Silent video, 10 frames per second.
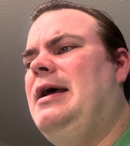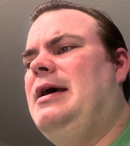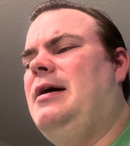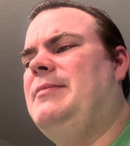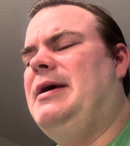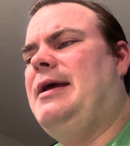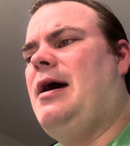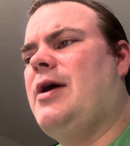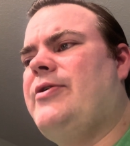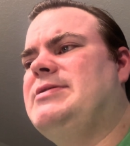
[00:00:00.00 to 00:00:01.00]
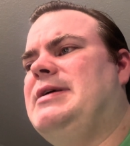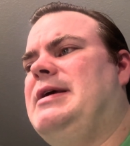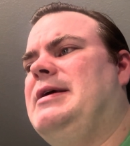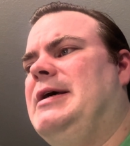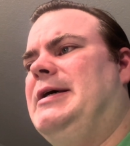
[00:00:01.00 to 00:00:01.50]

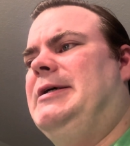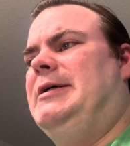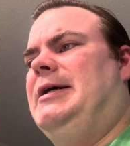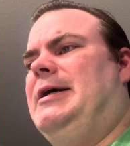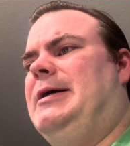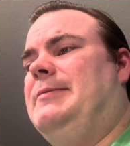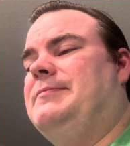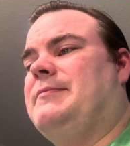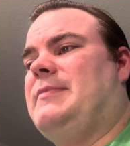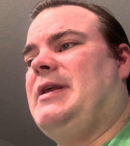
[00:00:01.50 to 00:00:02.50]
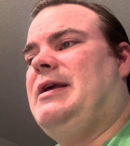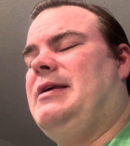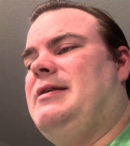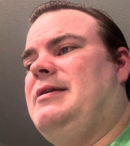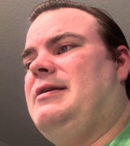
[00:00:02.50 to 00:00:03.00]
Idiocracy. Um,
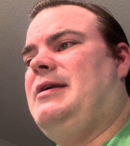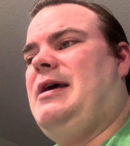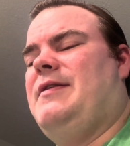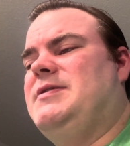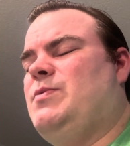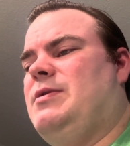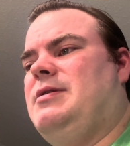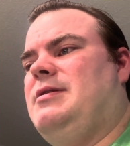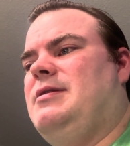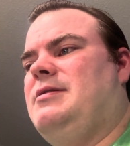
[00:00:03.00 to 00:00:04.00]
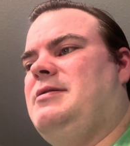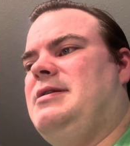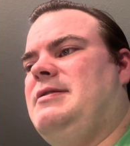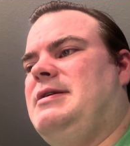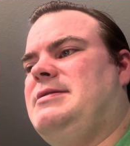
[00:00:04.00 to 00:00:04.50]
yeah, this one.
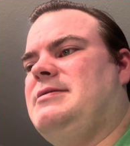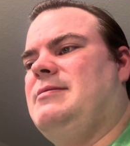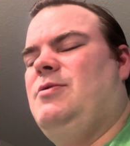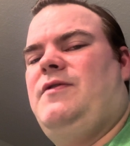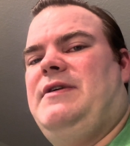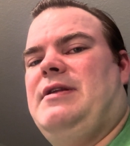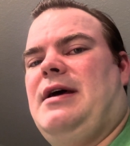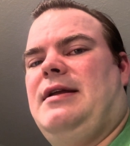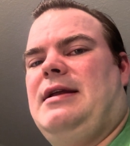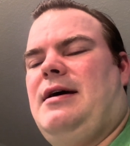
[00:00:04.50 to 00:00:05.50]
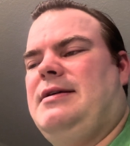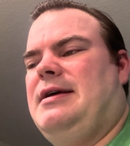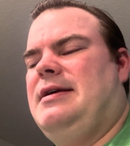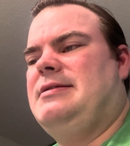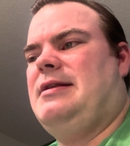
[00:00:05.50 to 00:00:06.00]
This is the movie that
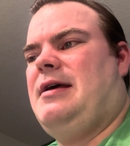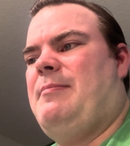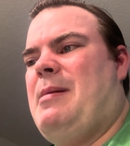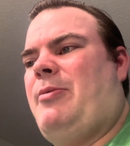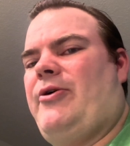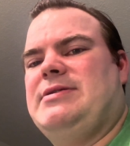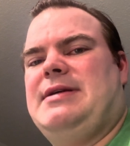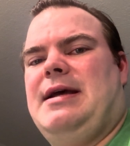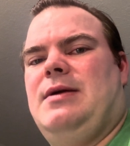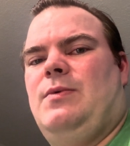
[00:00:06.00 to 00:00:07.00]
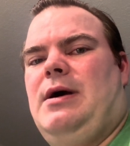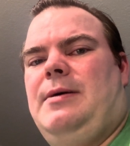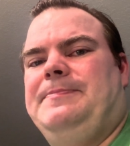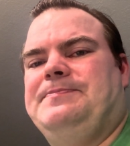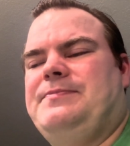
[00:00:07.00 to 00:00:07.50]
nowadays a lot of people are saying,
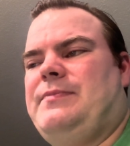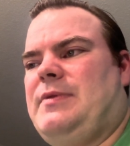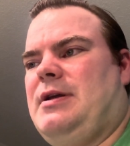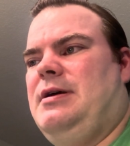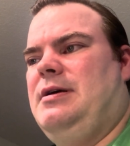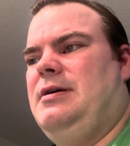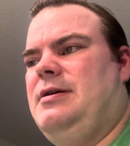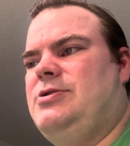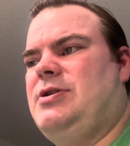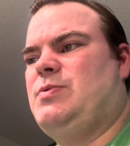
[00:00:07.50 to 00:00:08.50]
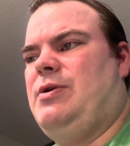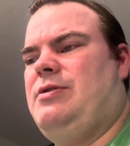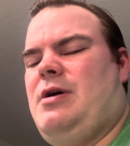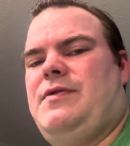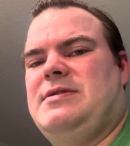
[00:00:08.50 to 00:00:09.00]
well, just when
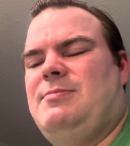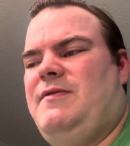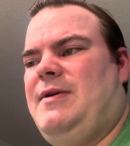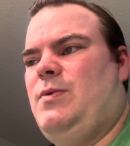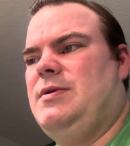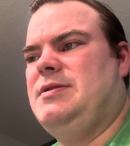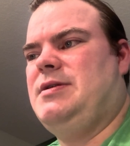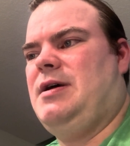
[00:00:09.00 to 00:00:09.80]
you thought this movie was,